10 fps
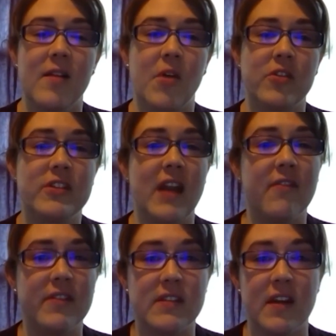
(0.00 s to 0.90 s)
Our
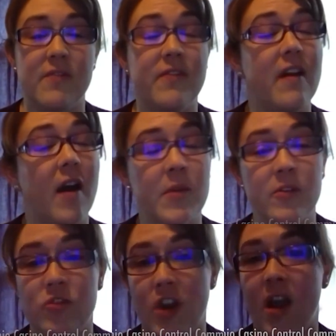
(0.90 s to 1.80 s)
staff has done a
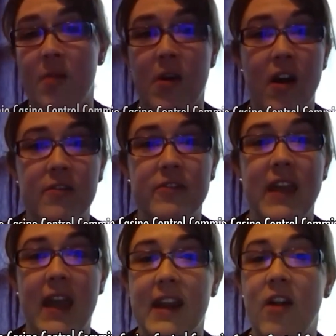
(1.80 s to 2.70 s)
phenomenal job of
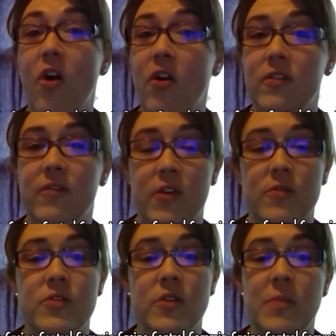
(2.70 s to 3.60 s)
getting all of
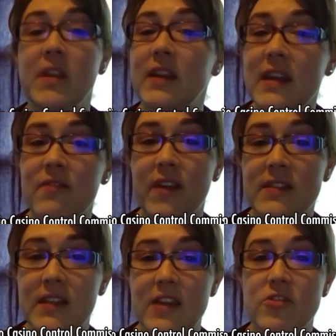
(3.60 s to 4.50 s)
those suitability
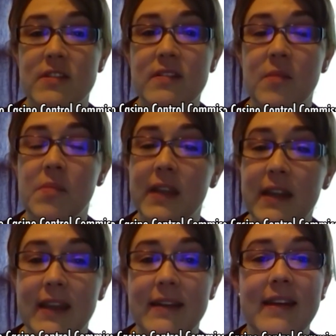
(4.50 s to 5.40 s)
investigations
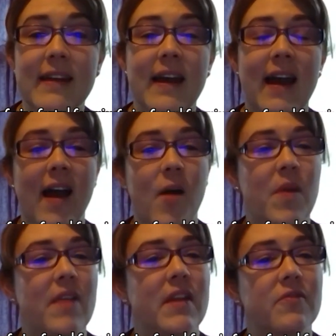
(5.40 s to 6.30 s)
completed.
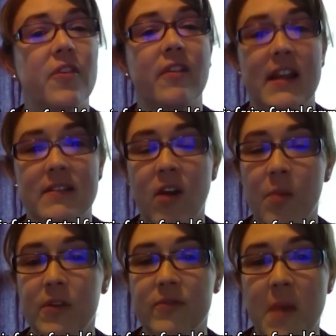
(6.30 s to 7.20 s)
And then for the last
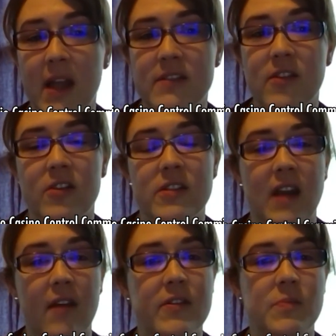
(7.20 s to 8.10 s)
couple of months, our
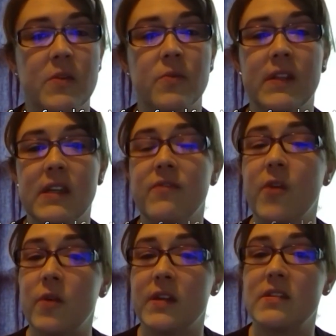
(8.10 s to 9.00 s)
staff has been really
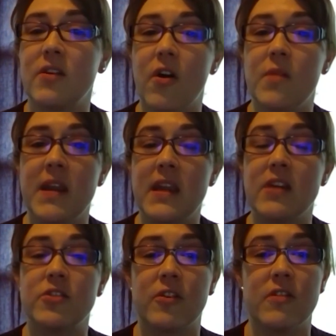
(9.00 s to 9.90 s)
focused on
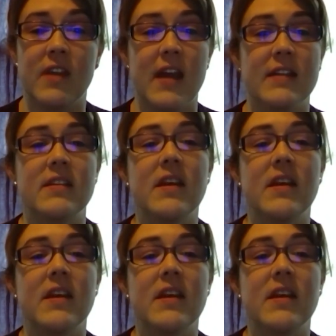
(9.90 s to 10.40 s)
making sure that